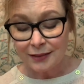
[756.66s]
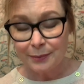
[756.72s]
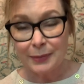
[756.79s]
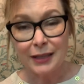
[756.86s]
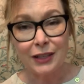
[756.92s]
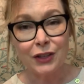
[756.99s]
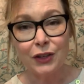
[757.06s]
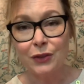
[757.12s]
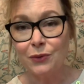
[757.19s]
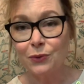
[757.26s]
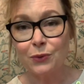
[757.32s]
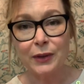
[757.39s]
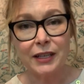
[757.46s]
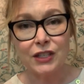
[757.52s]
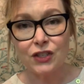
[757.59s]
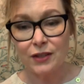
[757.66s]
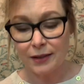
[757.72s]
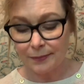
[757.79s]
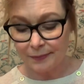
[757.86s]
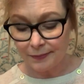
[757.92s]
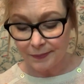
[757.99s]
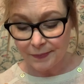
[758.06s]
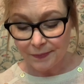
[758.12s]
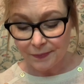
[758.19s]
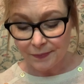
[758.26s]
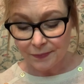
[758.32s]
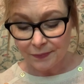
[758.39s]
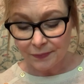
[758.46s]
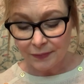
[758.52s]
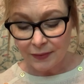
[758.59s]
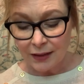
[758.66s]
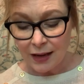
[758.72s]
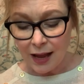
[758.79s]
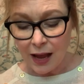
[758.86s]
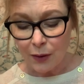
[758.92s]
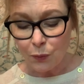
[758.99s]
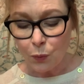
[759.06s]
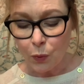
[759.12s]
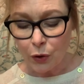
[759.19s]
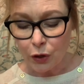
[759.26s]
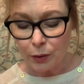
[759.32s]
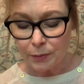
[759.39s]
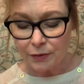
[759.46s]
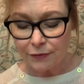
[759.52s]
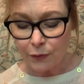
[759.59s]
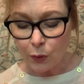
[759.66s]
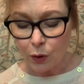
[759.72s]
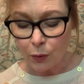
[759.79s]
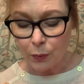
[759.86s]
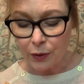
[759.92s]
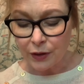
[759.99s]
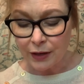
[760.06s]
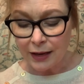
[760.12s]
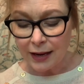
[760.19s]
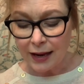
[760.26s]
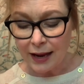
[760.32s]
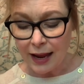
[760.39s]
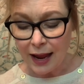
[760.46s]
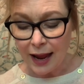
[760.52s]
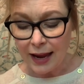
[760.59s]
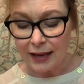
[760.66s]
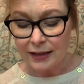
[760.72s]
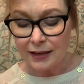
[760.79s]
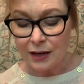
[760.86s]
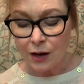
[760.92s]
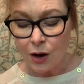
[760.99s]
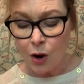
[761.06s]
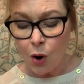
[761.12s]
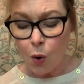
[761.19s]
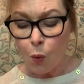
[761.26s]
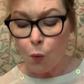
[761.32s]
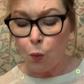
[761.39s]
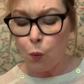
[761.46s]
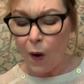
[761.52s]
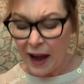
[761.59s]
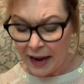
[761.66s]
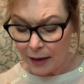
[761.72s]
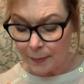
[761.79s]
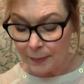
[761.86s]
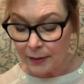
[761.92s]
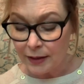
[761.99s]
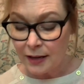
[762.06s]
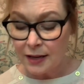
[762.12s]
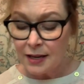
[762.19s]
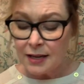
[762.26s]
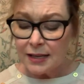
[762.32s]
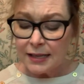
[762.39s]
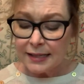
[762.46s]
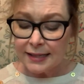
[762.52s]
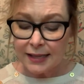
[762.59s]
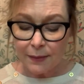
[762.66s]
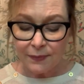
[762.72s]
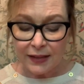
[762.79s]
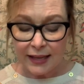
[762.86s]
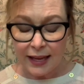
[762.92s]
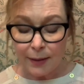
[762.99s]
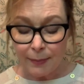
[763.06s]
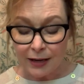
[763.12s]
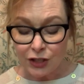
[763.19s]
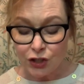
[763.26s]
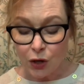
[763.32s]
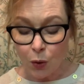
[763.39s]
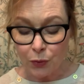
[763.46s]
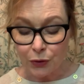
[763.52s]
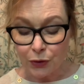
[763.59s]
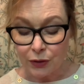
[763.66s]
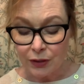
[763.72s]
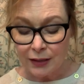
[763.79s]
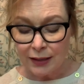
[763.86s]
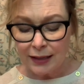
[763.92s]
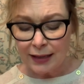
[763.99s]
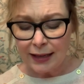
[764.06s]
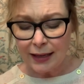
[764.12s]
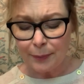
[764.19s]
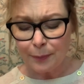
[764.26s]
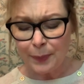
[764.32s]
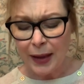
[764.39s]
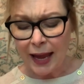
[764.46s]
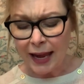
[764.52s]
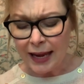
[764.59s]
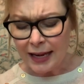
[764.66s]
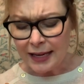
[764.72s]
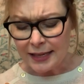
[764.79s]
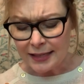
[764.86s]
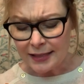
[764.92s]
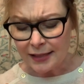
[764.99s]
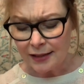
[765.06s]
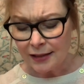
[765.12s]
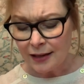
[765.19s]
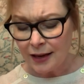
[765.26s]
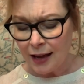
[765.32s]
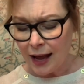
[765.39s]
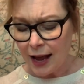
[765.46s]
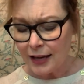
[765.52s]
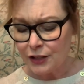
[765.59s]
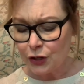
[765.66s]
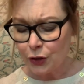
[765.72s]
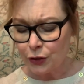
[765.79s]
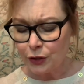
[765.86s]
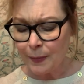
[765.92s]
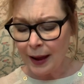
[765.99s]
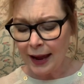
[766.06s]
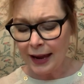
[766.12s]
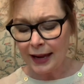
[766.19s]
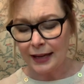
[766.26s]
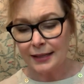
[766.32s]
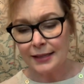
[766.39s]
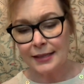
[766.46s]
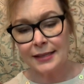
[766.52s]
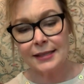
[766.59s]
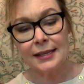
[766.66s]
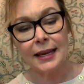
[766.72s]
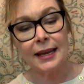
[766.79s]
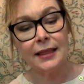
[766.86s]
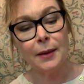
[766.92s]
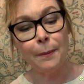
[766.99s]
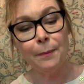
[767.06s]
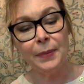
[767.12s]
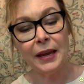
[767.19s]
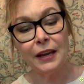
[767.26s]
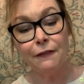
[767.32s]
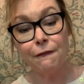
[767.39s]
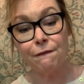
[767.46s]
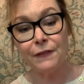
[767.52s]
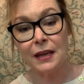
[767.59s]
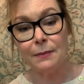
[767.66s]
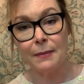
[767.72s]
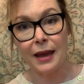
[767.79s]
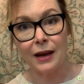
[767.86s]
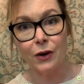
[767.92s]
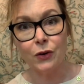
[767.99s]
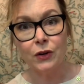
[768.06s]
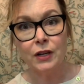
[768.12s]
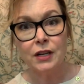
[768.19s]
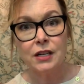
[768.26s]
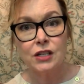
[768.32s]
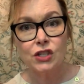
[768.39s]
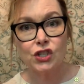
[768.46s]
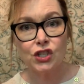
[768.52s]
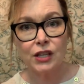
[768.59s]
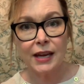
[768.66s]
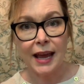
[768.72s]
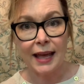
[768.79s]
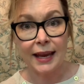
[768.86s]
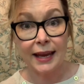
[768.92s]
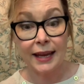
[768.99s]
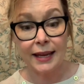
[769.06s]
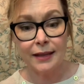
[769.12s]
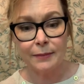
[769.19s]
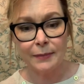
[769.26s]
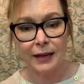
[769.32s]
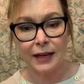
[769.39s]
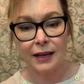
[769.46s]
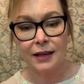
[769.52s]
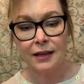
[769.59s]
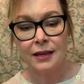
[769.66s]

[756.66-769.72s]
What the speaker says: but I couldn't reach them. I wormed forward and wham! Something hit my shoulder. It pained. I turned my head to see the big female. She had hit me.